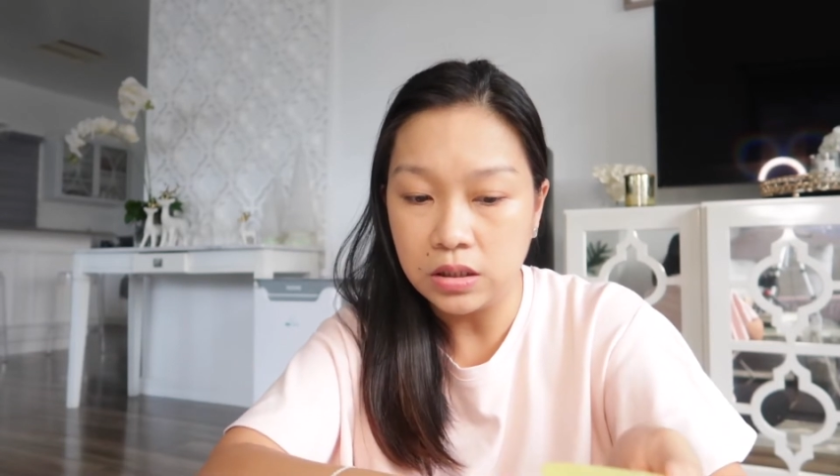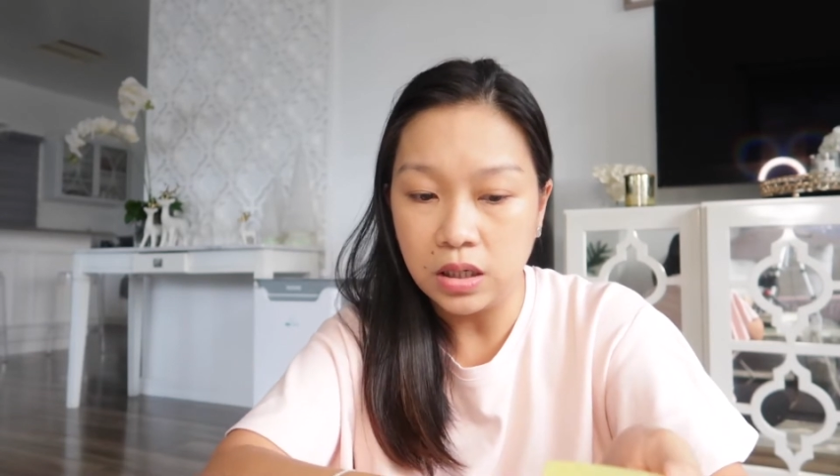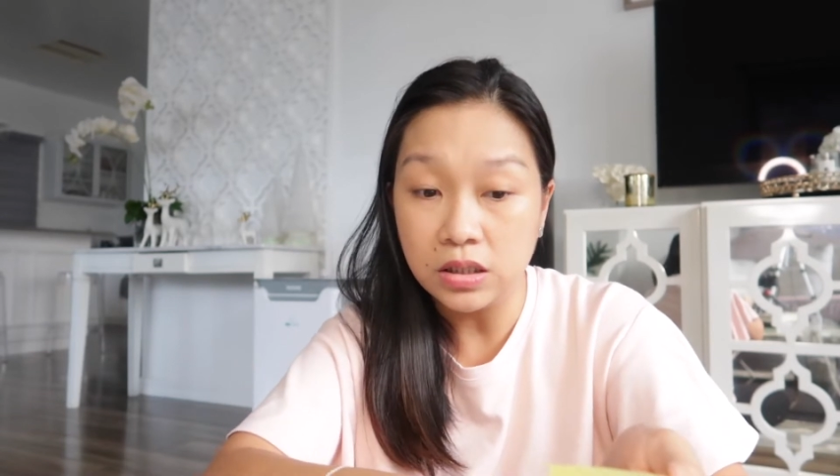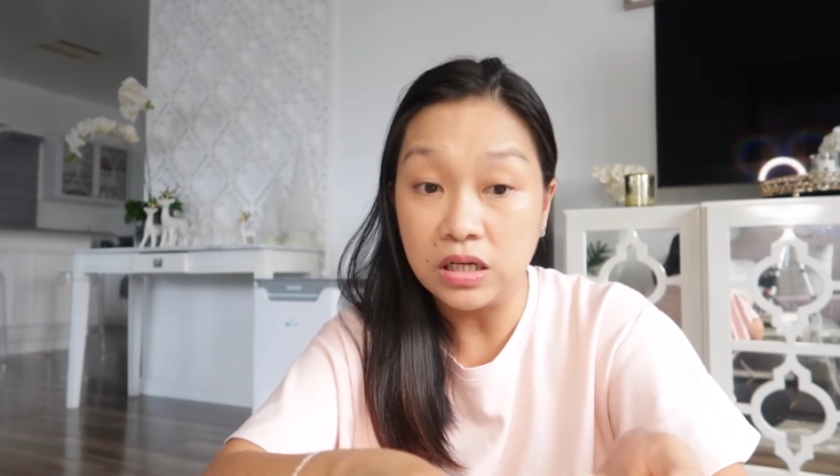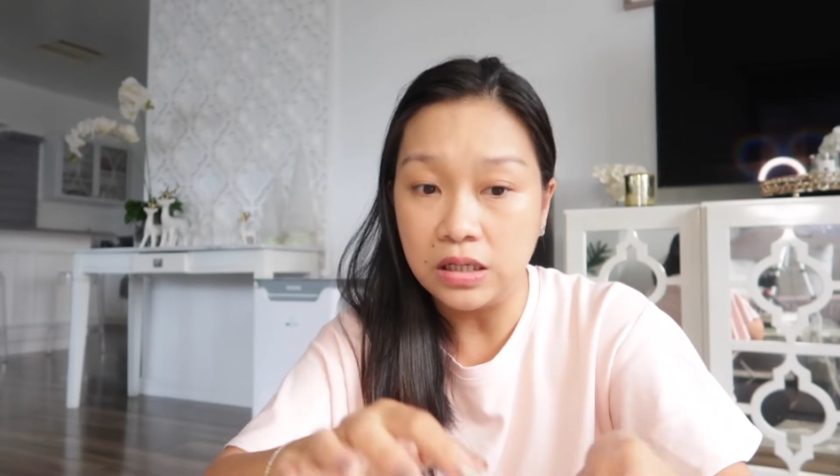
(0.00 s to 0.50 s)

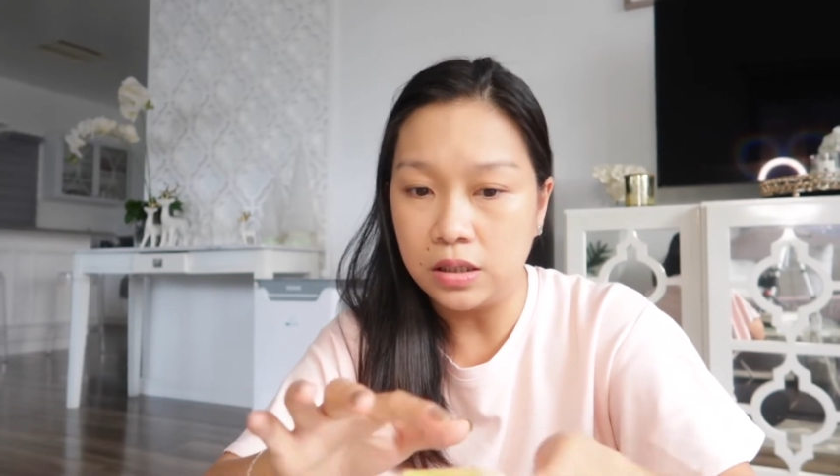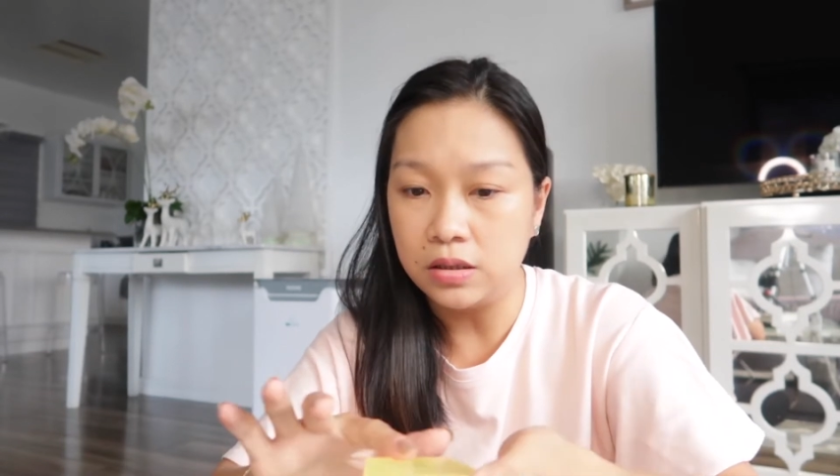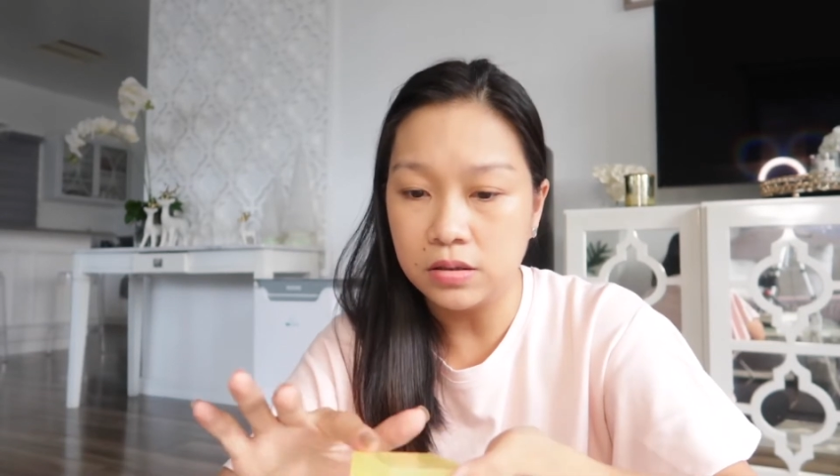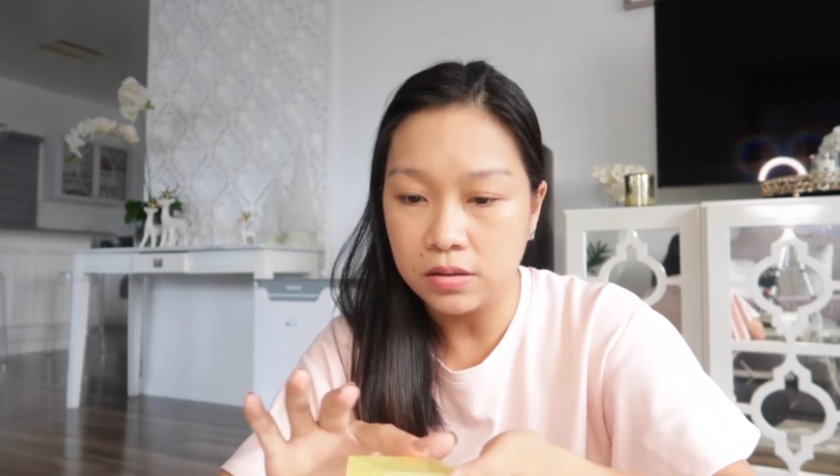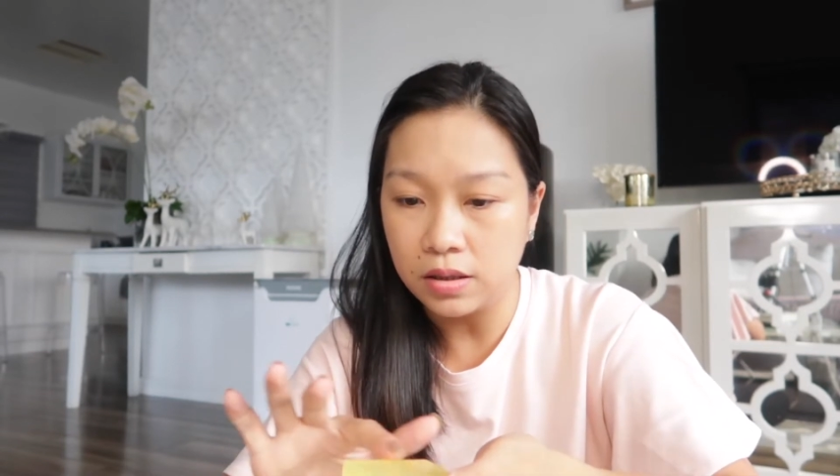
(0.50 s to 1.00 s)
Not really,
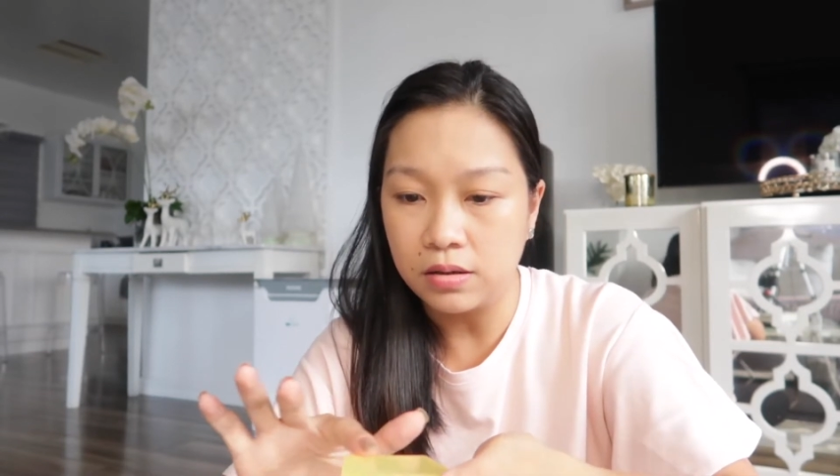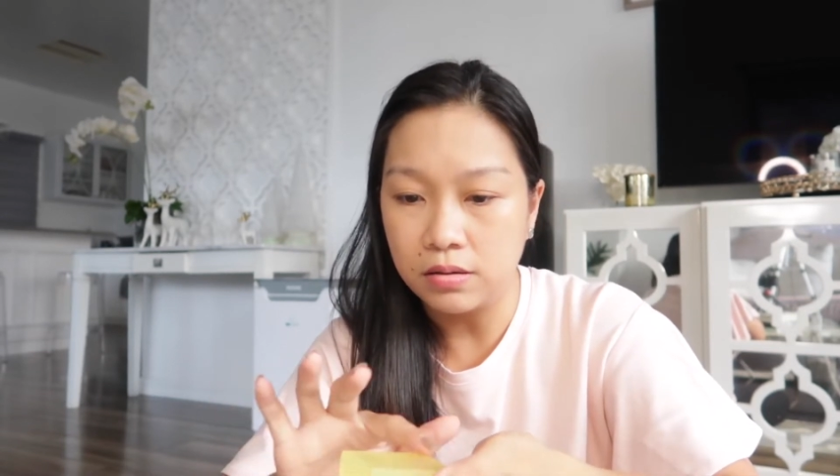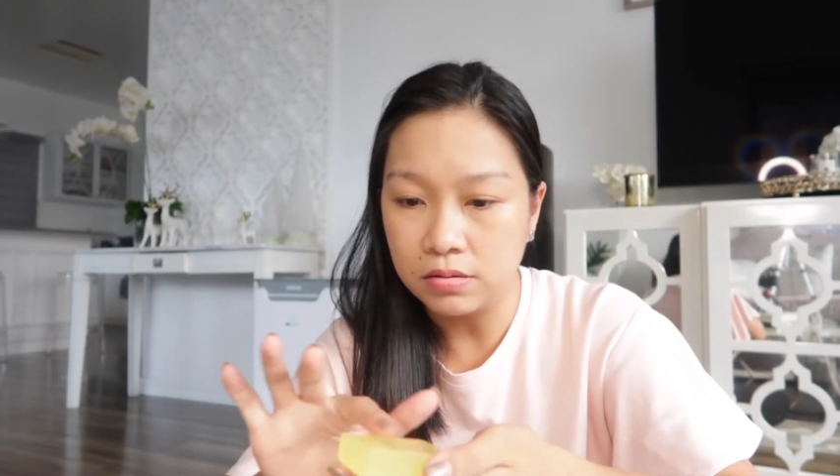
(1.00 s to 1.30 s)
like,